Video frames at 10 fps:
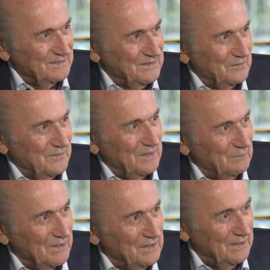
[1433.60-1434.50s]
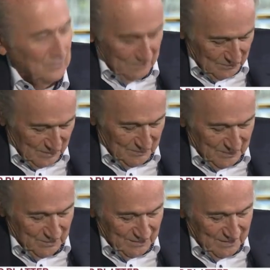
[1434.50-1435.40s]
they will
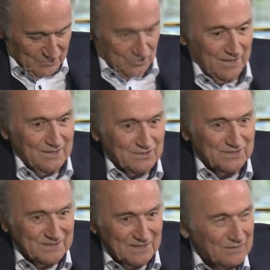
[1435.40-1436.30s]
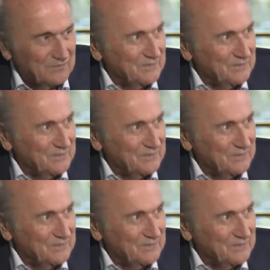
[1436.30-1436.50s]
be on their chairs and say,